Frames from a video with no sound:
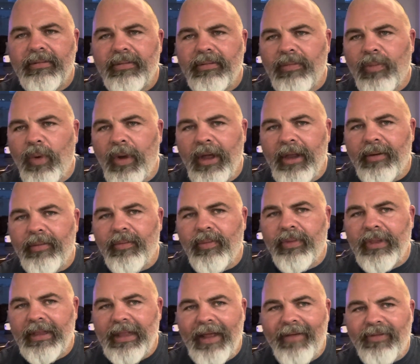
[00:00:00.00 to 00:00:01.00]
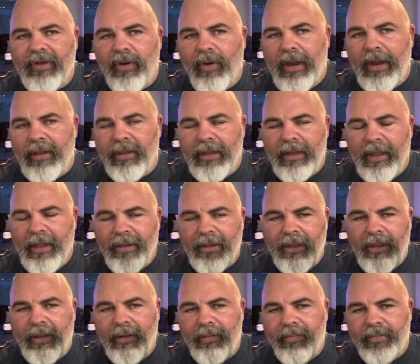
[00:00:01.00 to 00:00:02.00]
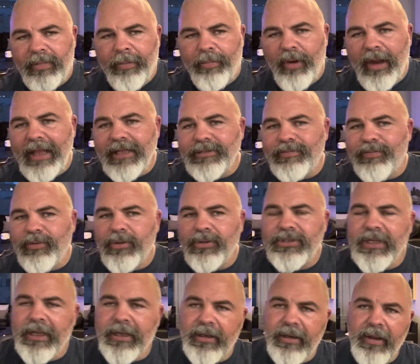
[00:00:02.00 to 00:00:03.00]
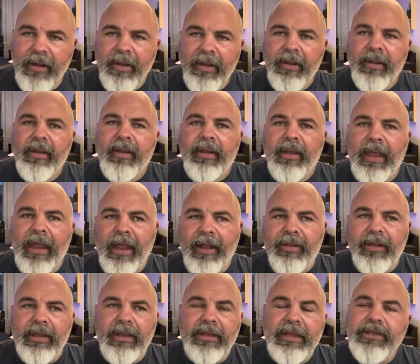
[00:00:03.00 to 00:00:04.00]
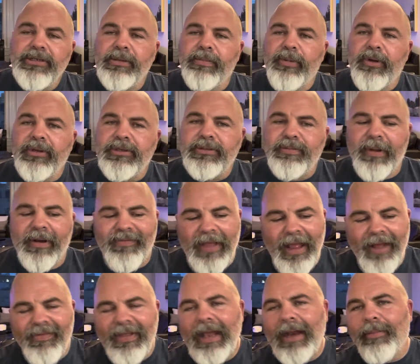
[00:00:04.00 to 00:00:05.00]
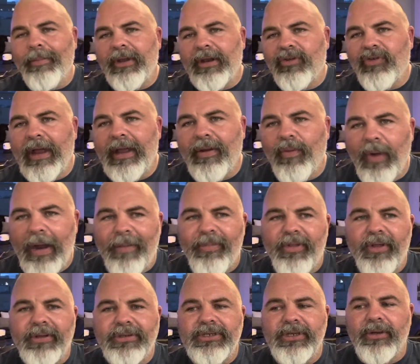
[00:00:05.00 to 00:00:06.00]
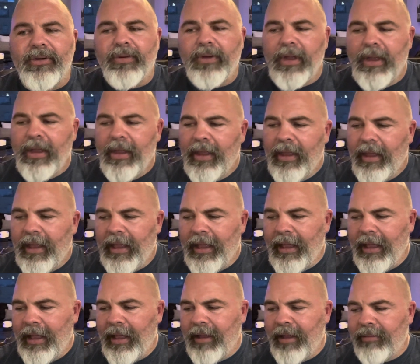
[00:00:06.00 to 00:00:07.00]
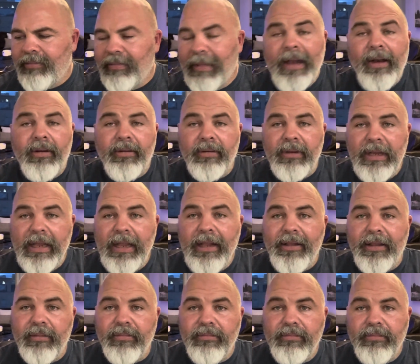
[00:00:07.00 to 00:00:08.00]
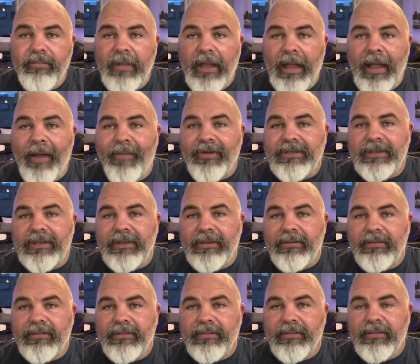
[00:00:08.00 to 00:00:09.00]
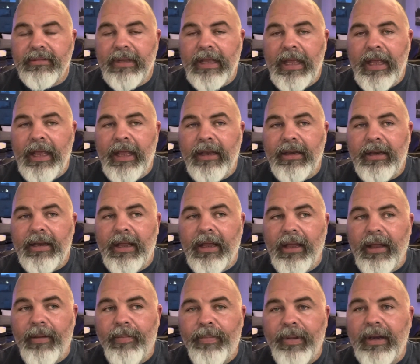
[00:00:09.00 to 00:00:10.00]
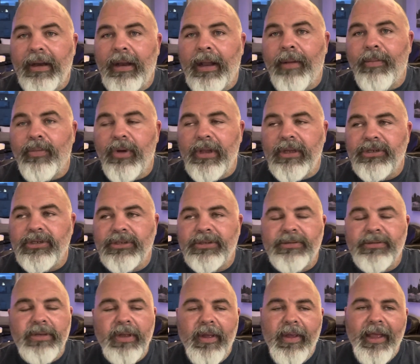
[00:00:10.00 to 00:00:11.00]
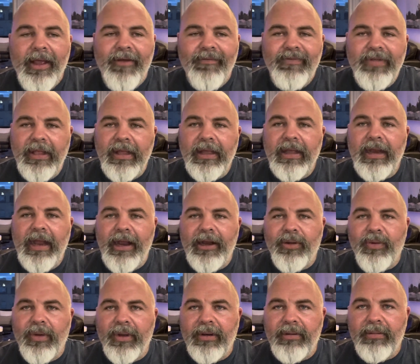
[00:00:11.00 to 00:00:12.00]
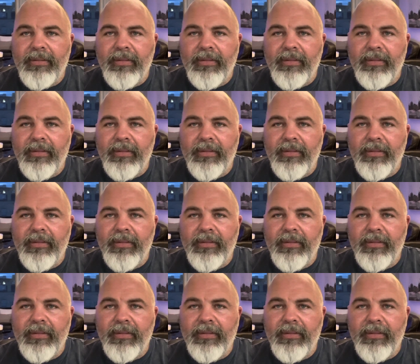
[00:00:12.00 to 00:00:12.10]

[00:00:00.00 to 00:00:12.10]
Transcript: one that they have the brass boots in, and the diesel boots. But if they have that, I'm going to try and grab those too. I don't need them, obviously, but I'm really just feeling inadequate